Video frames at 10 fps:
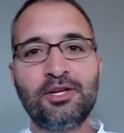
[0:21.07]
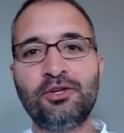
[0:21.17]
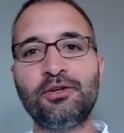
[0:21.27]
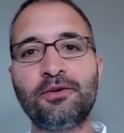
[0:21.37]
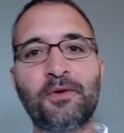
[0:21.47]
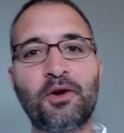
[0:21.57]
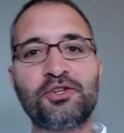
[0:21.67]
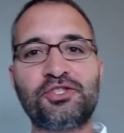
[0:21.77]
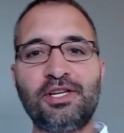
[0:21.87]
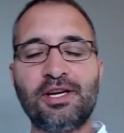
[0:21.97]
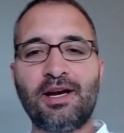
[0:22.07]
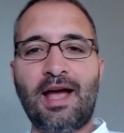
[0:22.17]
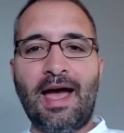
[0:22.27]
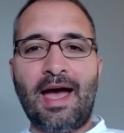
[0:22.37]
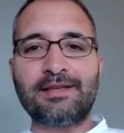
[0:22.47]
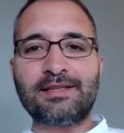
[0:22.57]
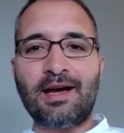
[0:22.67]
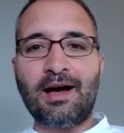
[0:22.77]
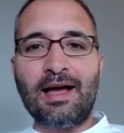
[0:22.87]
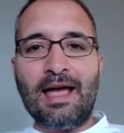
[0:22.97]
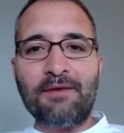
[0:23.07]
You're in your first year at uh,